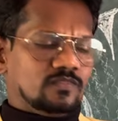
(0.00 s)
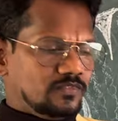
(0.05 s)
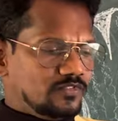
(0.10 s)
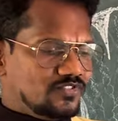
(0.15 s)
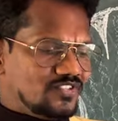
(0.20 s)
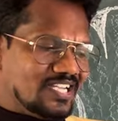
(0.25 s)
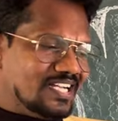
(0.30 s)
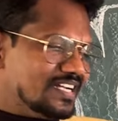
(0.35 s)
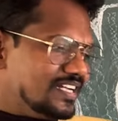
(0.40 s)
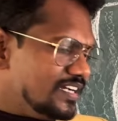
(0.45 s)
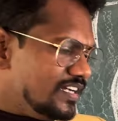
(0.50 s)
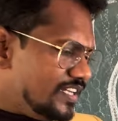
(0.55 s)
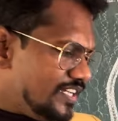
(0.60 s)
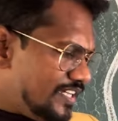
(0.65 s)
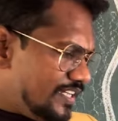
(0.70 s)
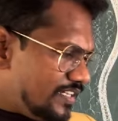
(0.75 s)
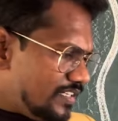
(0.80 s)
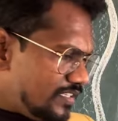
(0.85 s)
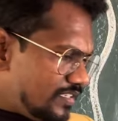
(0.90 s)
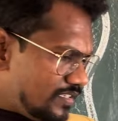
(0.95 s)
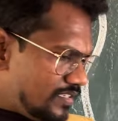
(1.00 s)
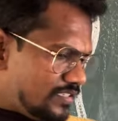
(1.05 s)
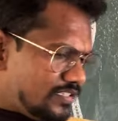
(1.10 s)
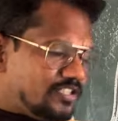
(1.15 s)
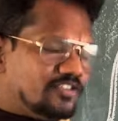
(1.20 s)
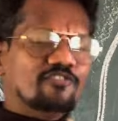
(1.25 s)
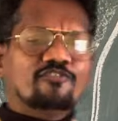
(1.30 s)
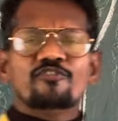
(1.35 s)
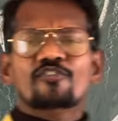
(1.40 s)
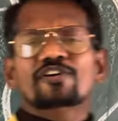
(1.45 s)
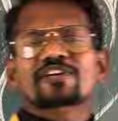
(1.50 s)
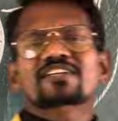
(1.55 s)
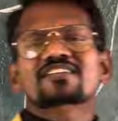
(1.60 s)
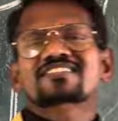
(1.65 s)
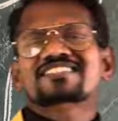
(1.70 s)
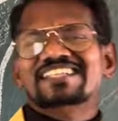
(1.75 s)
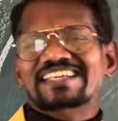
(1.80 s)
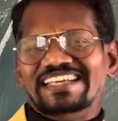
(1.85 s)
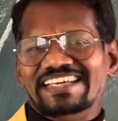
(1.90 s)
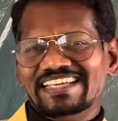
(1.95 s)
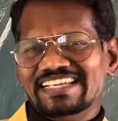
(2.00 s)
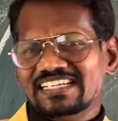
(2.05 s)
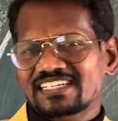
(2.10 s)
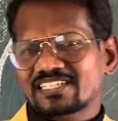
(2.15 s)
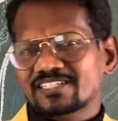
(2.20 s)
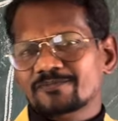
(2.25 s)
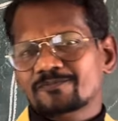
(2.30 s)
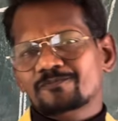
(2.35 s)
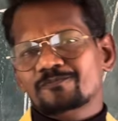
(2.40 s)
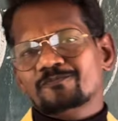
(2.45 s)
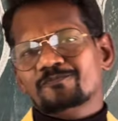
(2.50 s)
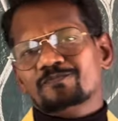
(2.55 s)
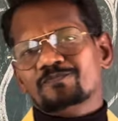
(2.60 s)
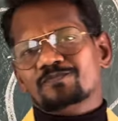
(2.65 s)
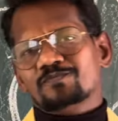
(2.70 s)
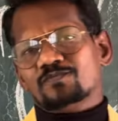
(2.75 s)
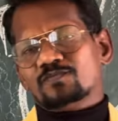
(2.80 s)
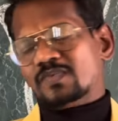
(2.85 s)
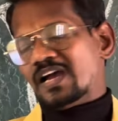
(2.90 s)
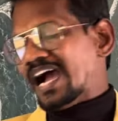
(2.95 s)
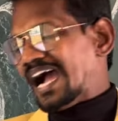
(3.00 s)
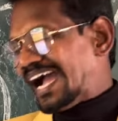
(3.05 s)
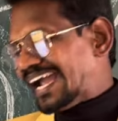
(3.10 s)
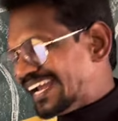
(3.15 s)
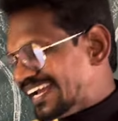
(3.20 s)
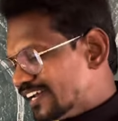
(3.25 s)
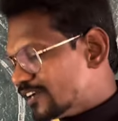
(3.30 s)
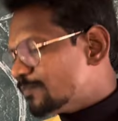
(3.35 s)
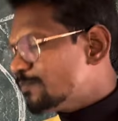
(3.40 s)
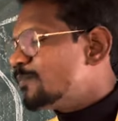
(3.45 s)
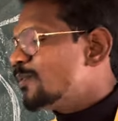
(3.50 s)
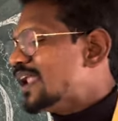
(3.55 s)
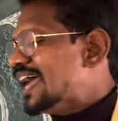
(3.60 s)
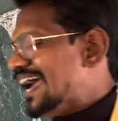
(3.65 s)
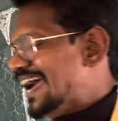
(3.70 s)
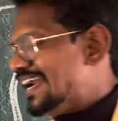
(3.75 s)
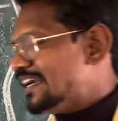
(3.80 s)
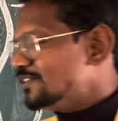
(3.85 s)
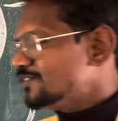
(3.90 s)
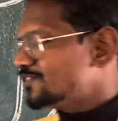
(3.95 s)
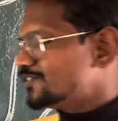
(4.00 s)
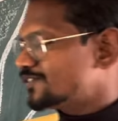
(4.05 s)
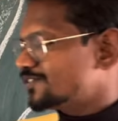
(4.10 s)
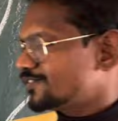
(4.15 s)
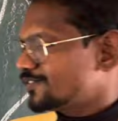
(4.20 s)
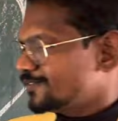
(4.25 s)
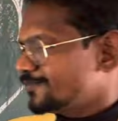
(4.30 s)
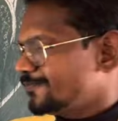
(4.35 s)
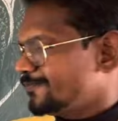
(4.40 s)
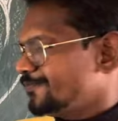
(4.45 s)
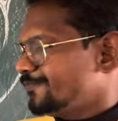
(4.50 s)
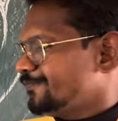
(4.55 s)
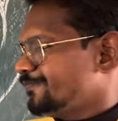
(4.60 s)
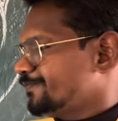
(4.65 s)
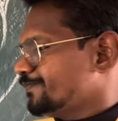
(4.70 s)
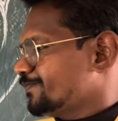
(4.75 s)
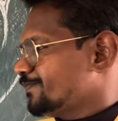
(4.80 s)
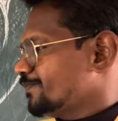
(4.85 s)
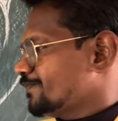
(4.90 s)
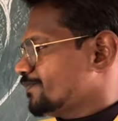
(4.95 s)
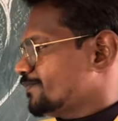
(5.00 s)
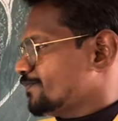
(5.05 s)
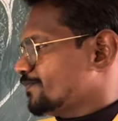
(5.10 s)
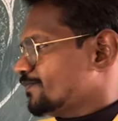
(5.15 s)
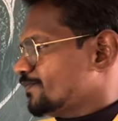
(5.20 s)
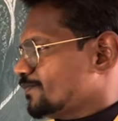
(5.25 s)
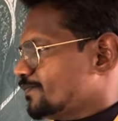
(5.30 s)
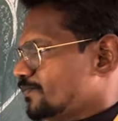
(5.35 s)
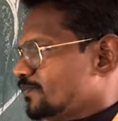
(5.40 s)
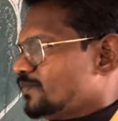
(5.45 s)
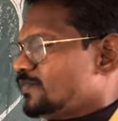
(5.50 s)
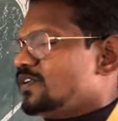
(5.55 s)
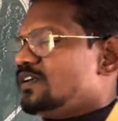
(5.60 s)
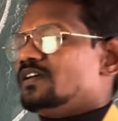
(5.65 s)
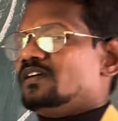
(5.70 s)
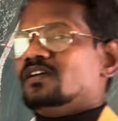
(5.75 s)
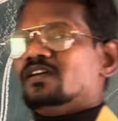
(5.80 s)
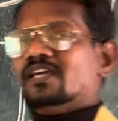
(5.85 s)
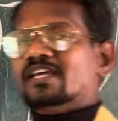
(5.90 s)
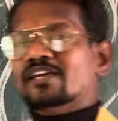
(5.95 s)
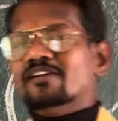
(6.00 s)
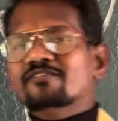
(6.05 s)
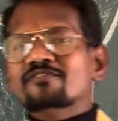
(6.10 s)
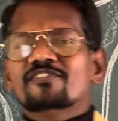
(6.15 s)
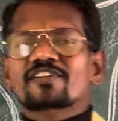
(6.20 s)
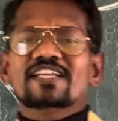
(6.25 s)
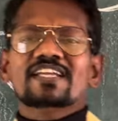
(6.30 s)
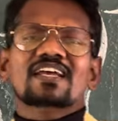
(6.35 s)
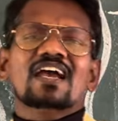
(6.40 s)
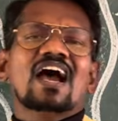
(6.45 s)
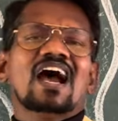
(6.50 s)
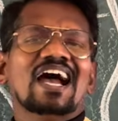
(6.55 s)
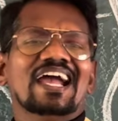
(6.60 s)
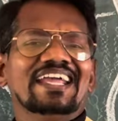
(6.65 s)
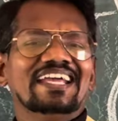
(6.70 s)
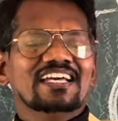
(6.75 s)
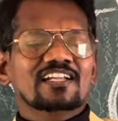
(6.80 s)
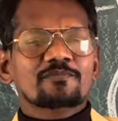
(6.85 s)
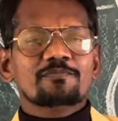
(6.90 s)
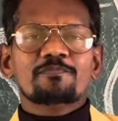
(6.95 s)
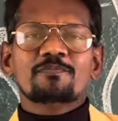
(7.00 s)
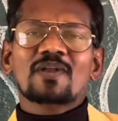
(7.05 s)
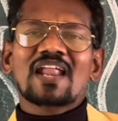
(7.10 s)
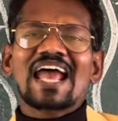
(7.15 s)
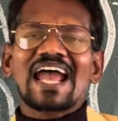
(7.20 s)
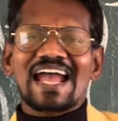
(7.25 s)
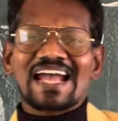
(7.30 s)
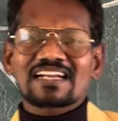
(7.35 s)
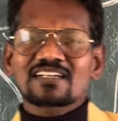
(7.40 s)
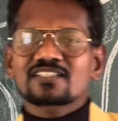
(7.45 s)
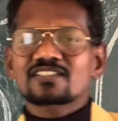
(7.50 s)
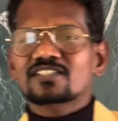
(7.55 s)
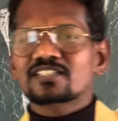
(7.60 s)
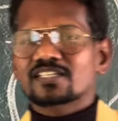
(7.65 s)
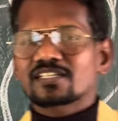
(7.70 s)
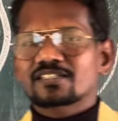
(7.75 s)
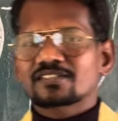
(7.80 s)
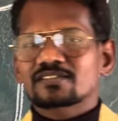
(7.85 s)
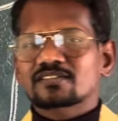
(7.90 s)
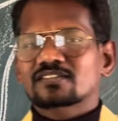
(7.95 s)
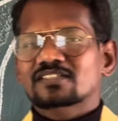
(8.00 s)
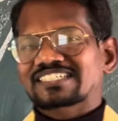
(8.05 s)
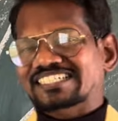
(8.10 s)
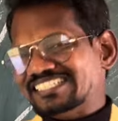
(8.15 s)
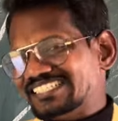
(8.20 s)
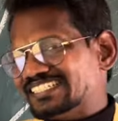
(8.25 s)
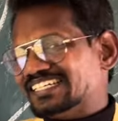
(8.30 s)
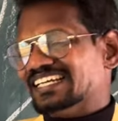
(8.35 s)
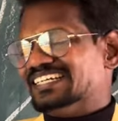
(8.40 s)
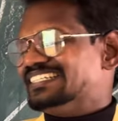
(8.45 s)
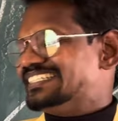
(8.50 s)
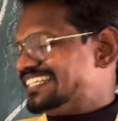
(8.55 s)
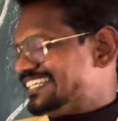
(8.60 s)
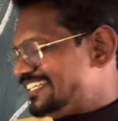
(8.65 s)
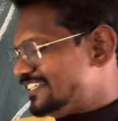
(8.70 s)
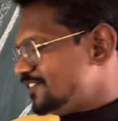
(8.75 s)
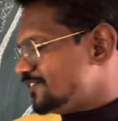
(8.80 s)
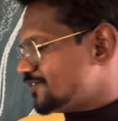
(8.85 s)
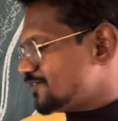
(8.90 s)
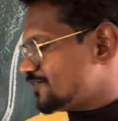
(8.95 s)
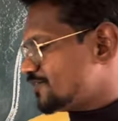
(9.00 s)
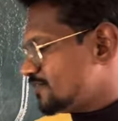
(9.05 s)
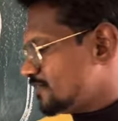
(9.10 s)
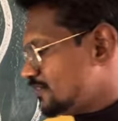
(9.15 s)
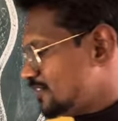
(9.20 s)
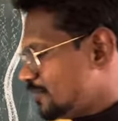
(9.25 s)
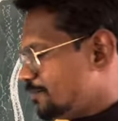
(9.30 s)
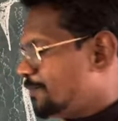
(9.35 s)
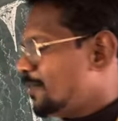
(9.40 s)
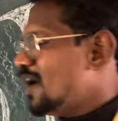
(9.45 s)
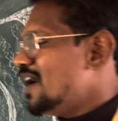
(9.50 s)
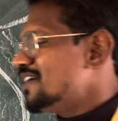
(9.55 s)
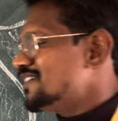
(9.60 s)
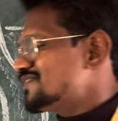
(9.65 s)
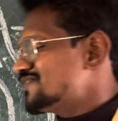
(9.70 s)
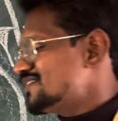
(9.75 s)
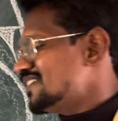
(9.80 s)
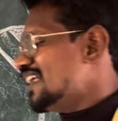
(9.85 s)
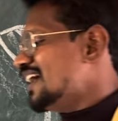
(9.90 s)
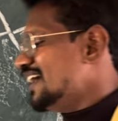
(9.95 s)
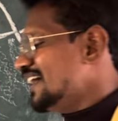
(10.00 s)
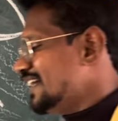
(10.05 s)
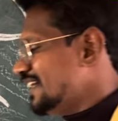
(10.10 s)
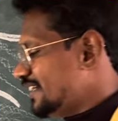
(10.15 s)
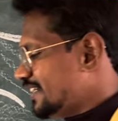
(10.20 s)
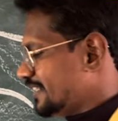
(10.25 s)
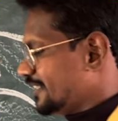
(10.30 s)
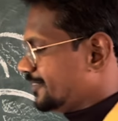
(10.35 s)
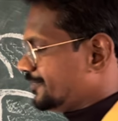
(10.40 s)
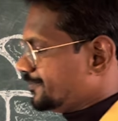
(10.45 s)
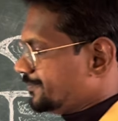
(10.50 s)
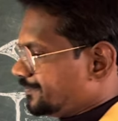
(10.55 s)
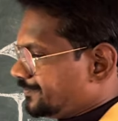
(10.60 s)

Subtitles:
Generally, if we take higher plants, every higher plant, it contains the parts like